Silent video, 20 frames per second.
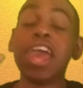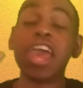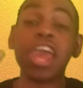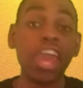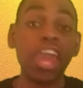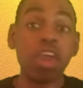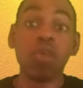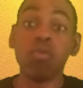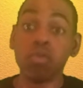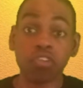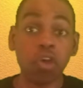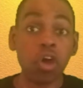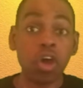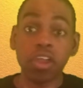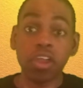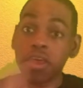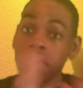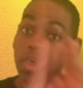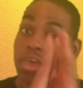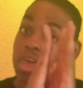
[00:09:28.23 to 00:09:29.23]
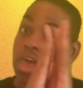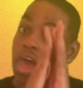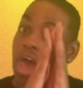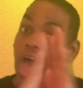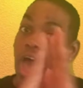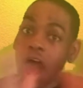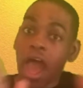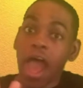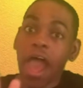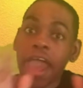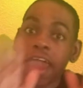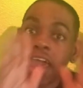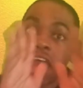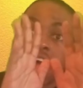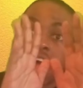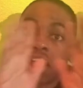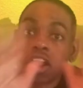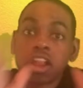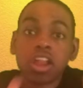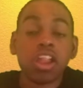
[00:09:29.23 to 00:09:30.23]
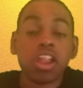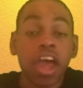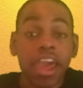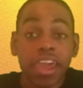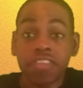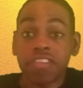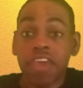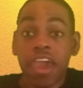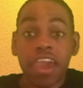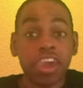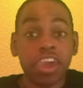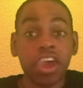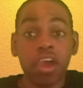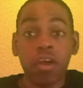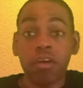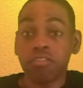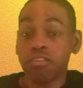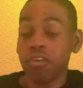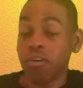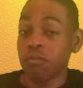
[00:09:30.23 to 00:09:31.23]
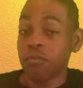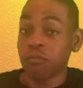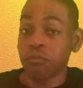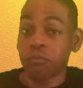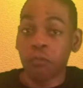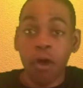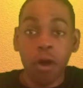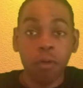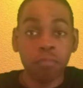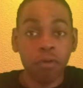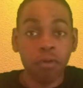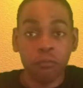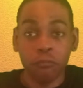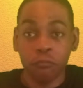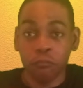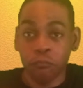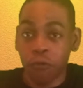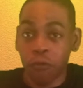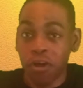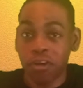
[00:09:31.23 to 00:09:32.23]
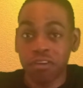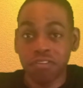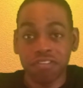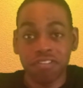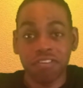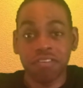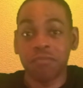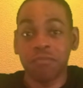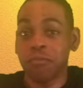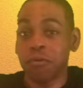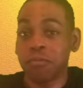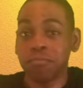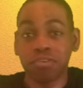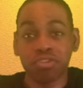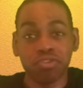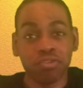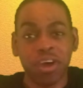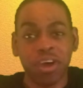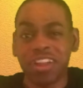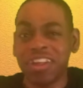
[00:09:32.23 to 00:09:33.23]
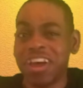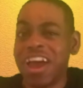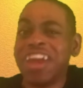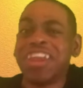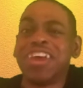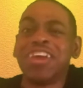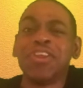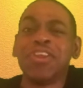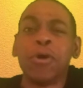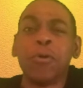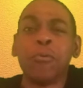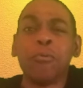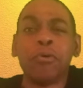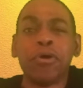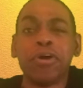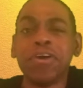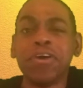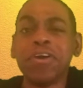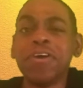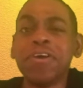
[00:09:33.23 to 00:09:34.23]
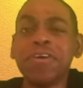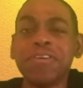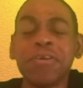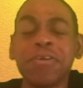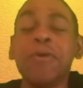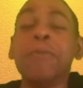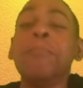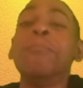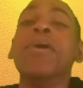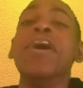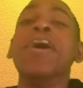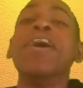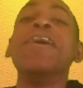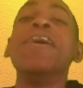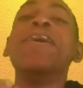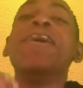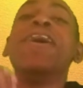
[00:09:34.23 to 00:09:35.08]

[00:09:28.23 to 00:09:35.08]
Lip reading: he was good. I like that character from the trailer. I didn't know what to do, but